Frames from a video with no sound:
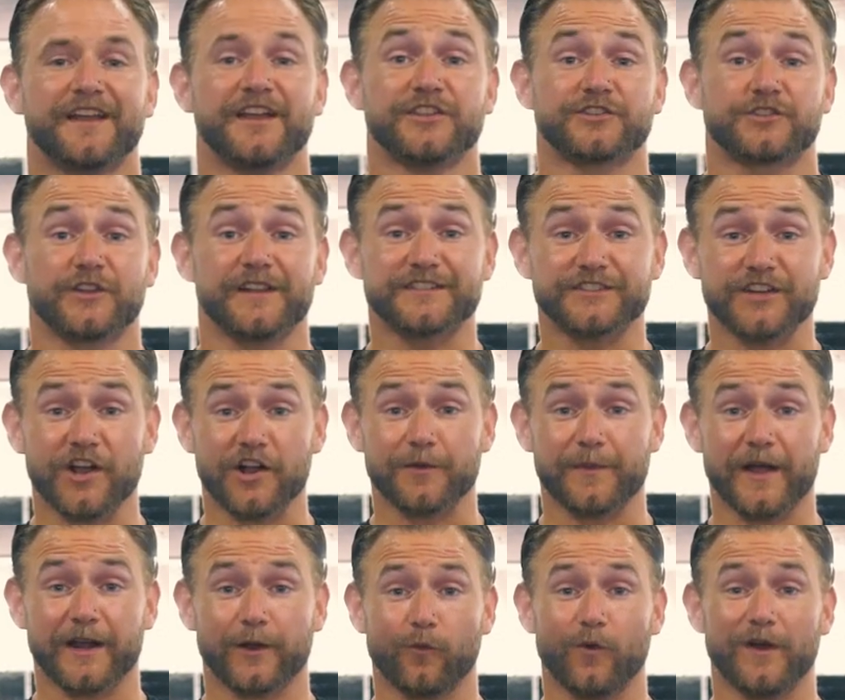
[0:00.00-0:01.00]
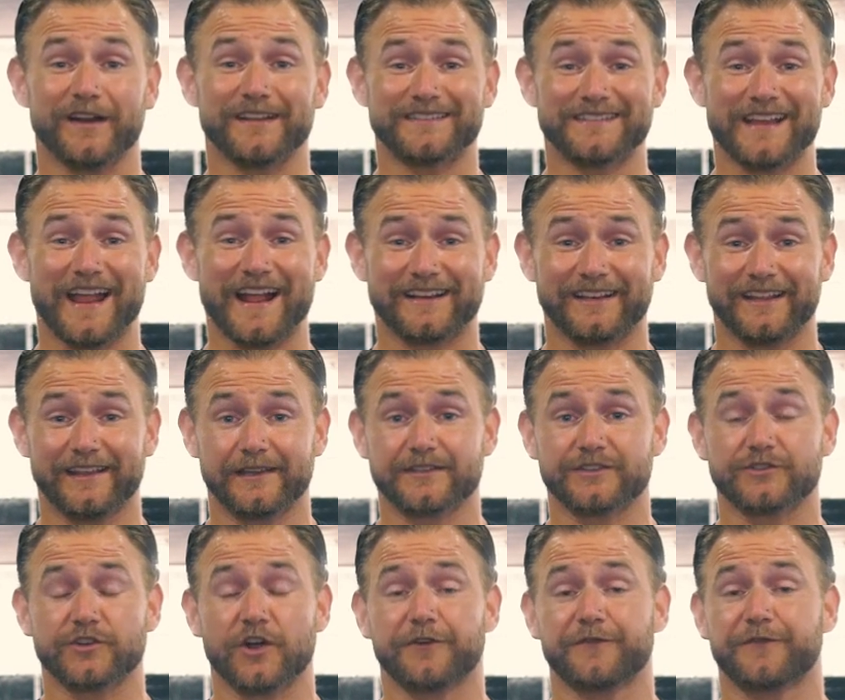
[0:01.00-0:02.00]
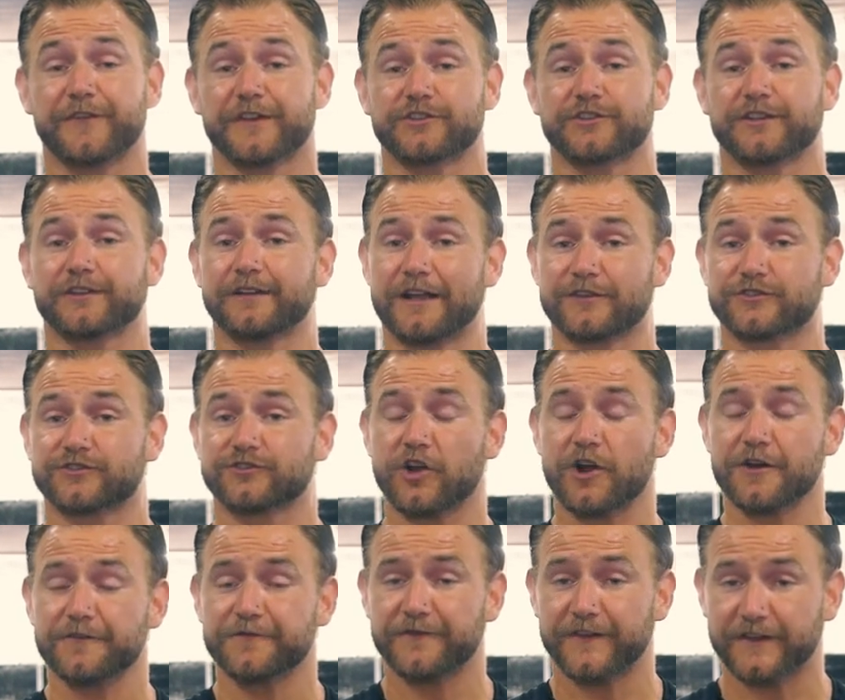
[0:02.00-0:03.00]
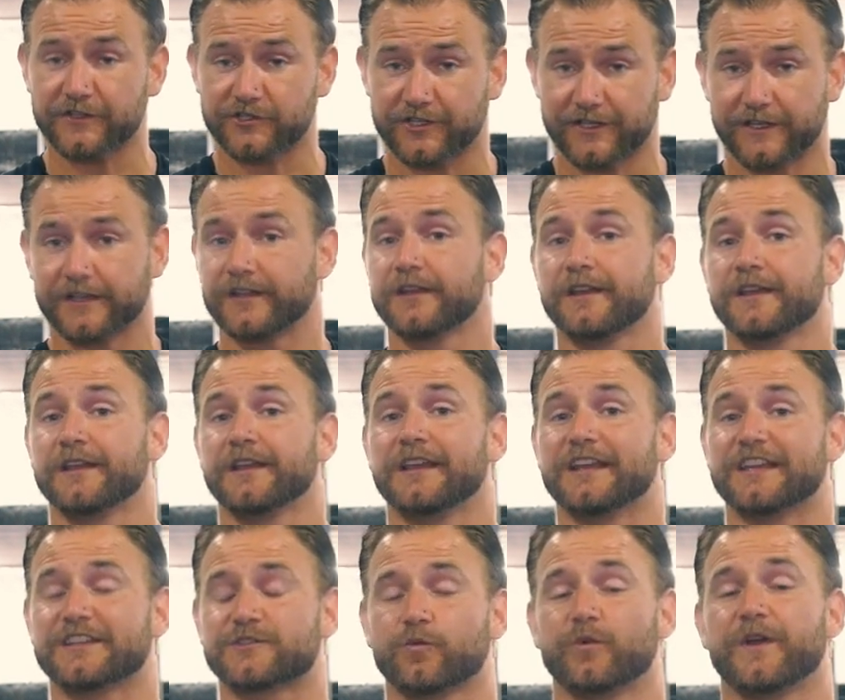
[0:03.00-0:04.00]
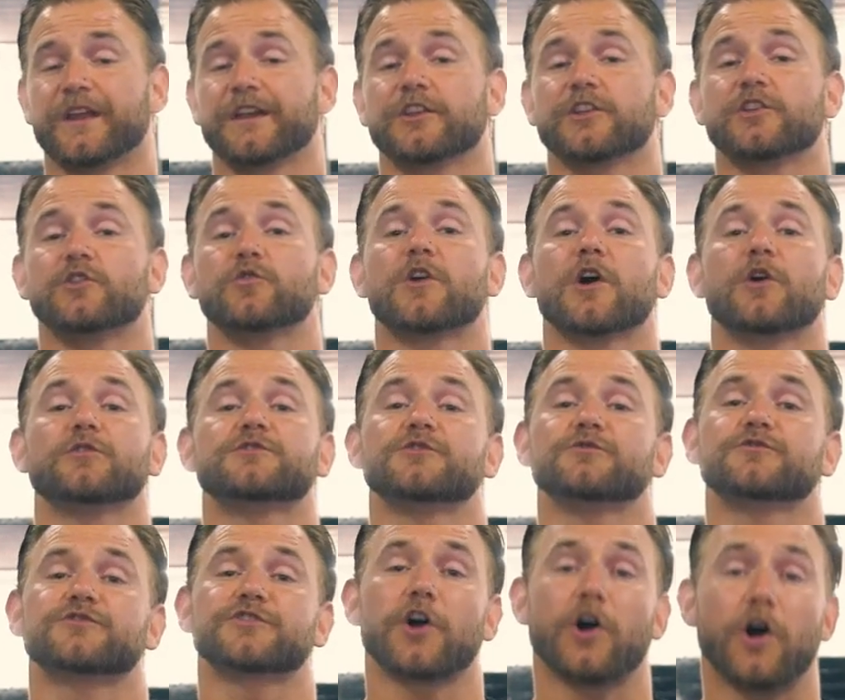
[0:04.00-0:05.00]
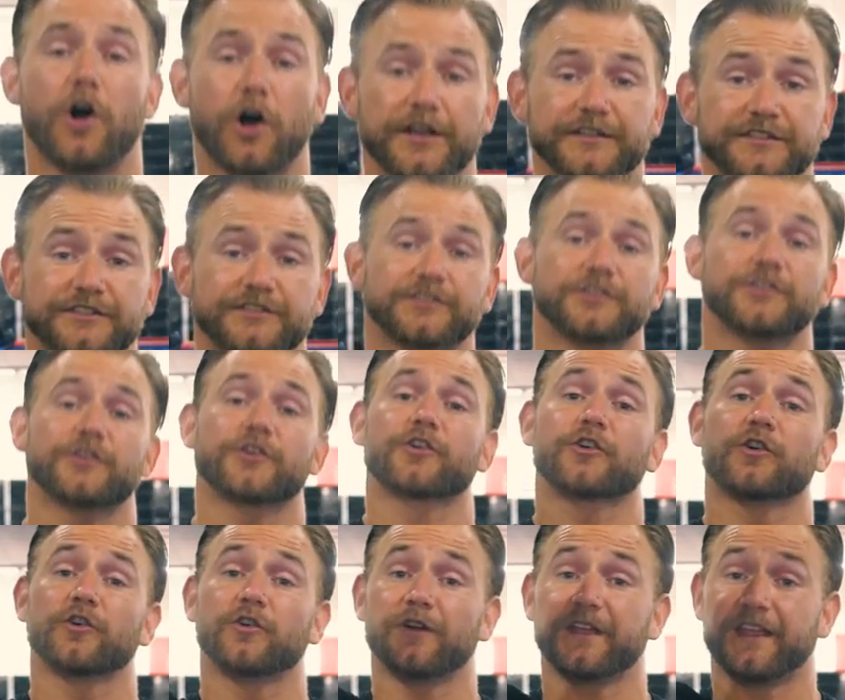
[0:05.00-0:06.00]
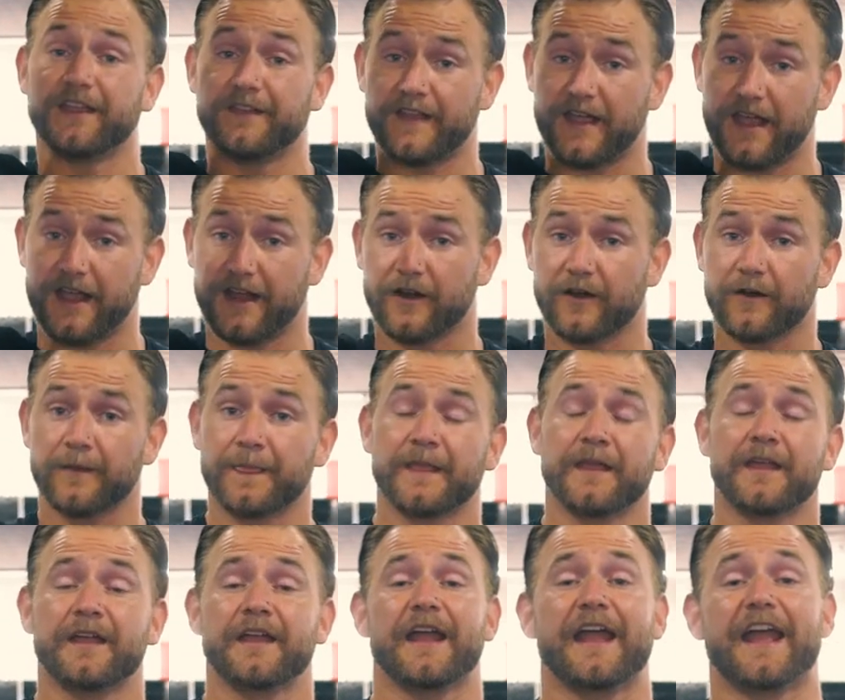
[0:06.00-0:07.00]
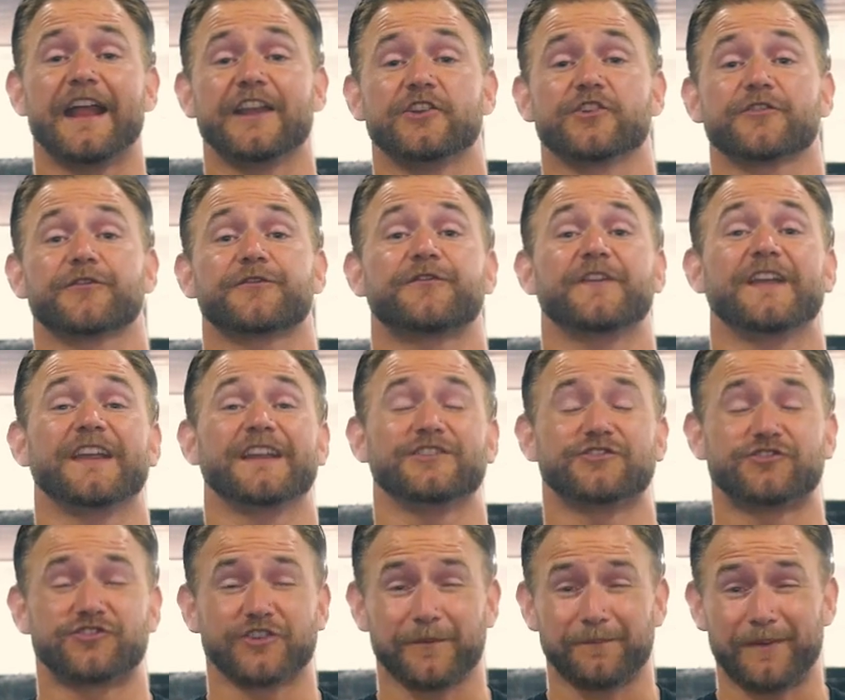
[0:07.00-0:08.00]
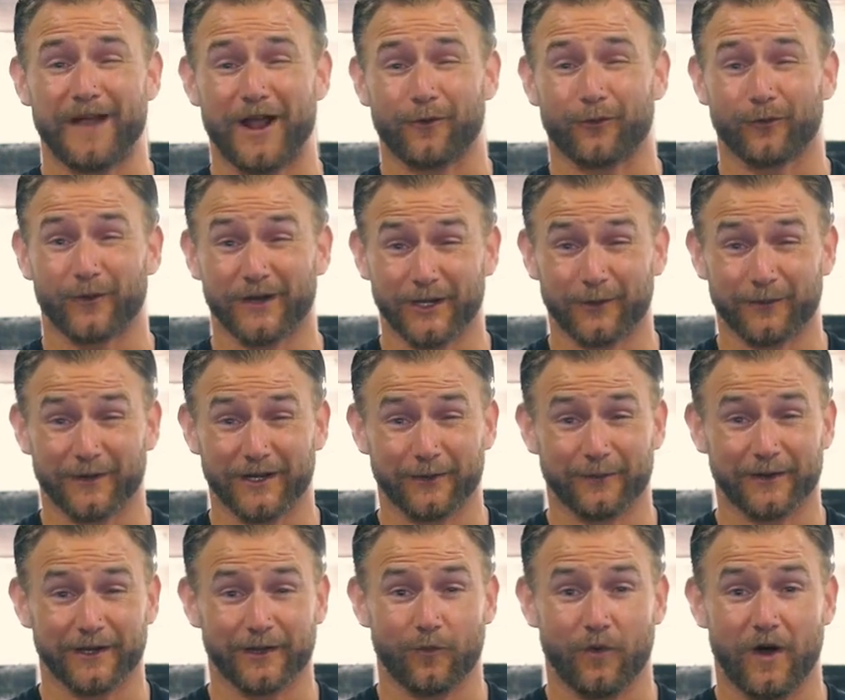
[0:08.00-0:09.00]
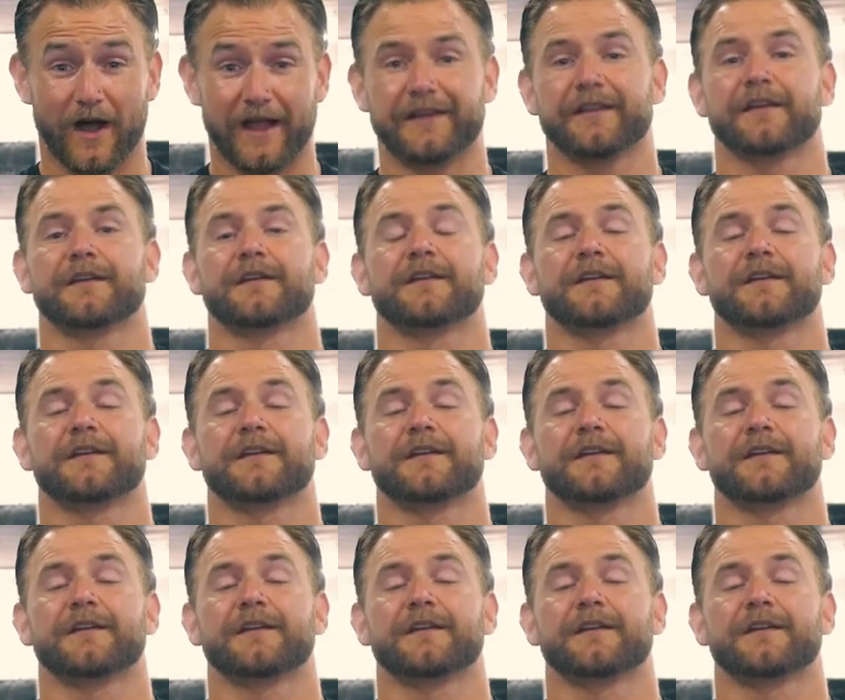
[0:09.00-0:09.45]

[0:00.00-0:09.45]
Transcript: So let's talk about it. What exactly is starfishing? Now, starfishing is when you go to toss your girl in the air and your feet jump out really, really, really wide.